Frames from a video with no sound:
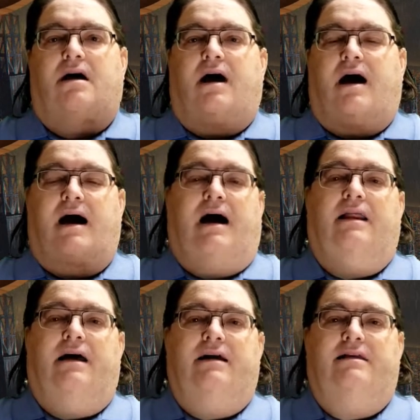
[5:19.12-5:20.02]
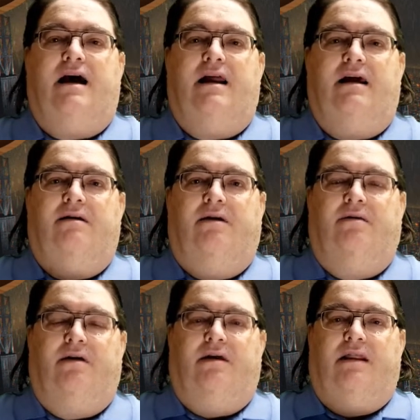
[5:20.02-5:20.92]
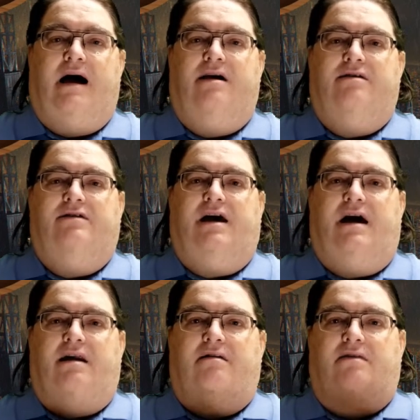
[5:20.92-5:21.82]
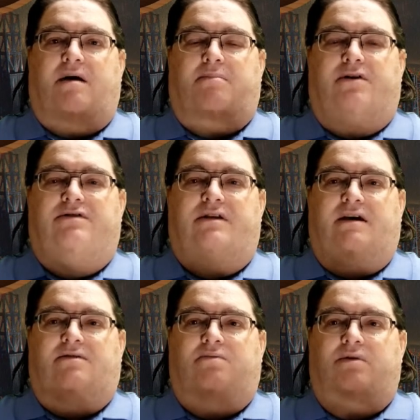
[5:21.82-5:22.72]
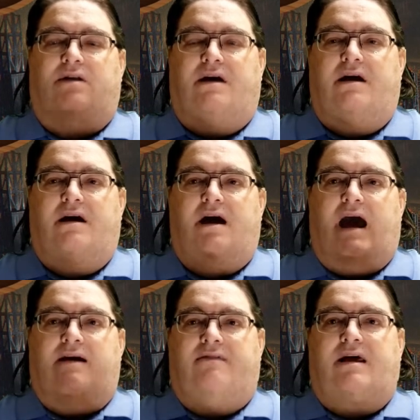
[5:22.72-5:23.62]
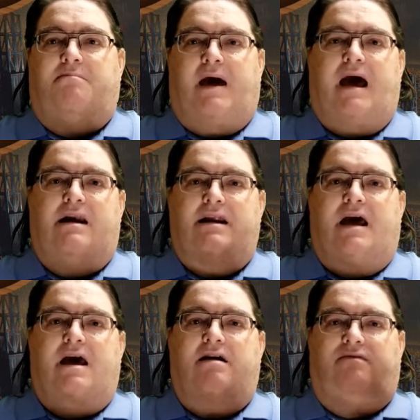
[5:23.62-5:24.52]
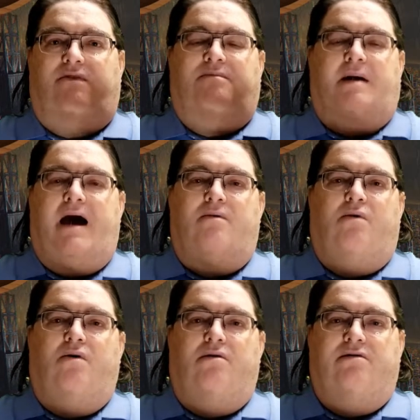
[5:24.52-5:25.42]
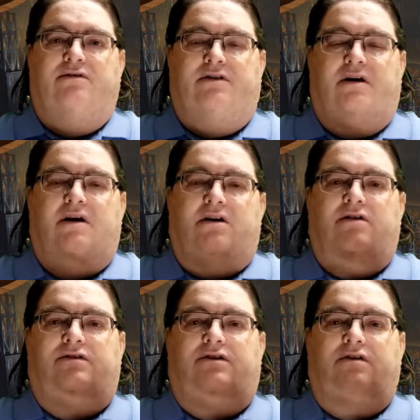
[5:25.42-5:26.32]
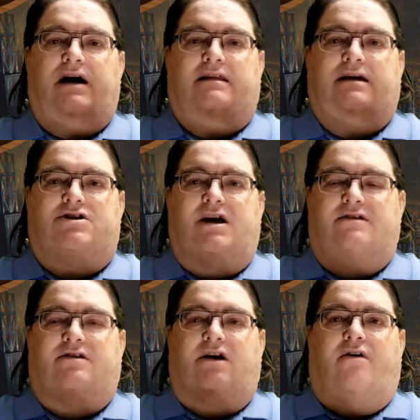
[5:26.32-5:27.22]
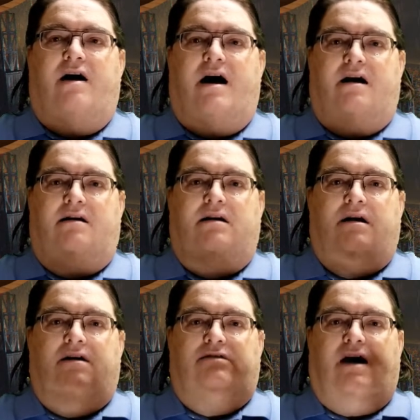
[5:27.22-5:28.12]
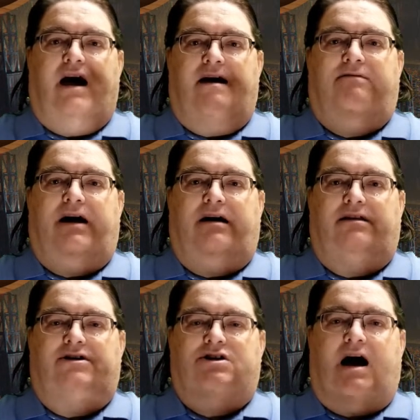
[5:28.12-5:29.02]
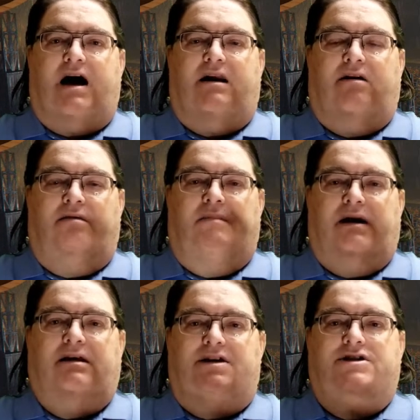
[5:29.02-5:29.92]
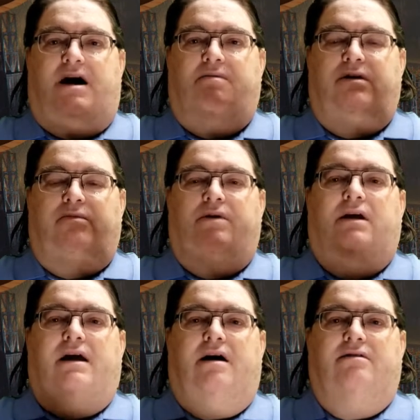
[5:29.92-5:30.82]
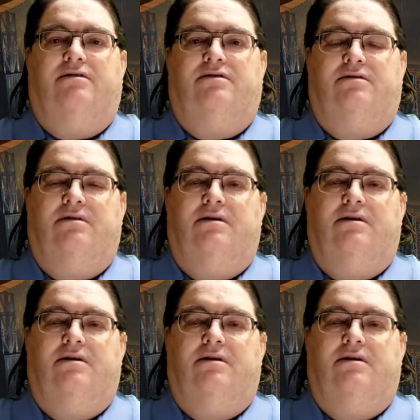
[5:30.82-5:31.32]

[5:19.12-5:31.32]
I like that. It allows that person that's really having that bad day of bad rolls, you still got that chance later on to have that shot or make that shot when it really counts.